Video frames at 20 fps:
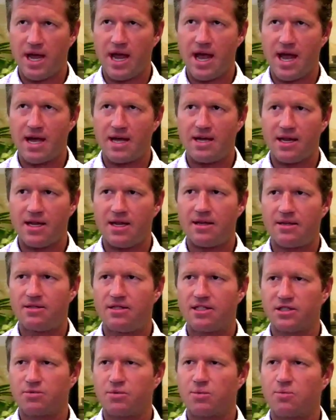add a
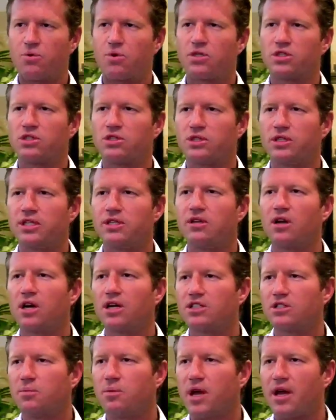disproportionately
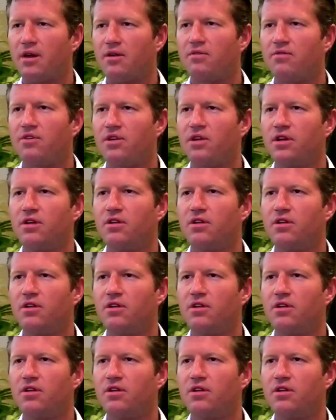large amount of